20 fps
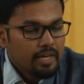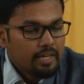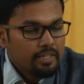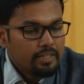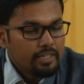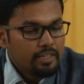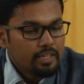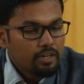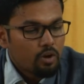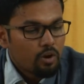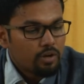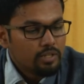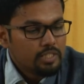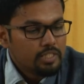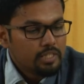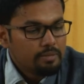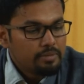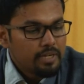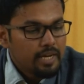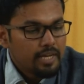Then the
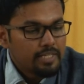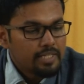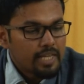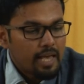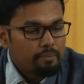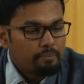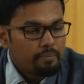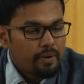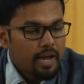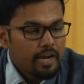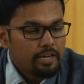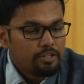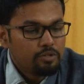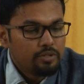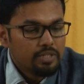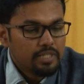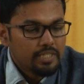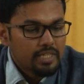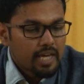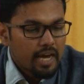concept has applied to
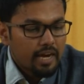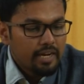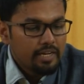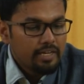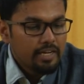design.